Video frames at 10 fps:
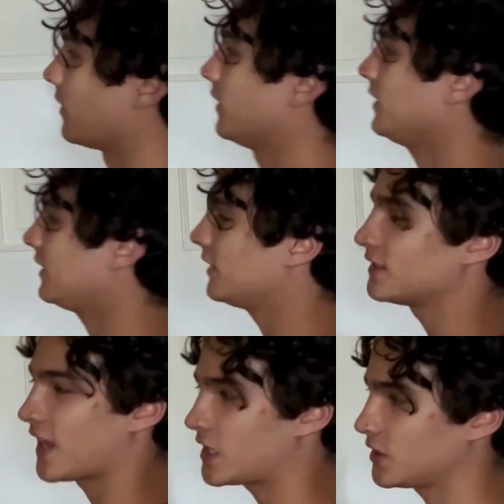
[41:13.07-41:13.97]
This thing
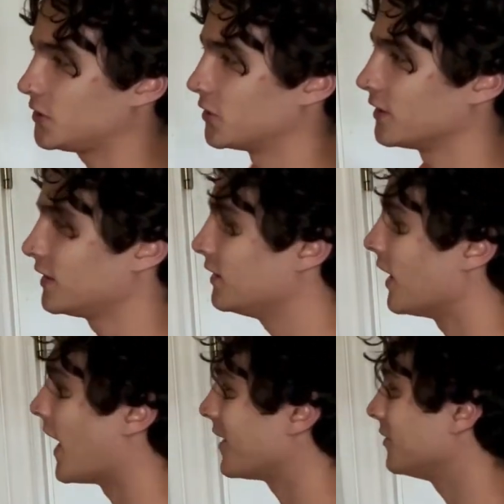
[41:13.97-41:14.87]
is actually crooked.
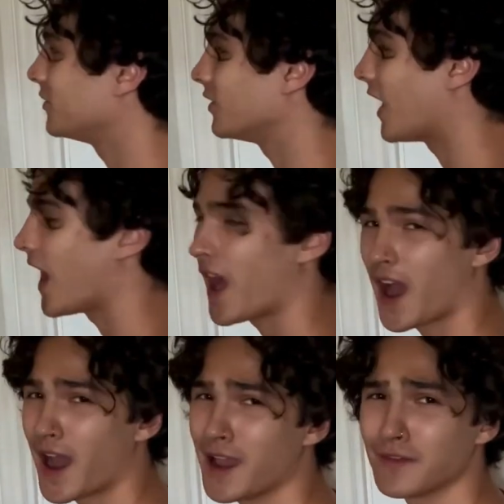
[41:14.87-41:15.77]
I
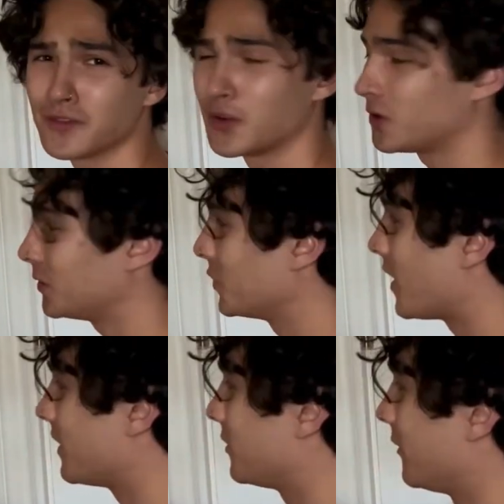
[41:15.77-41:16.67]
have no clue
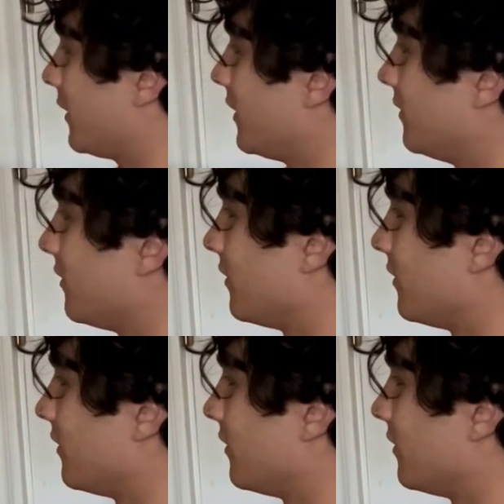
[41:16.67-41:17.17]
why it's crooked.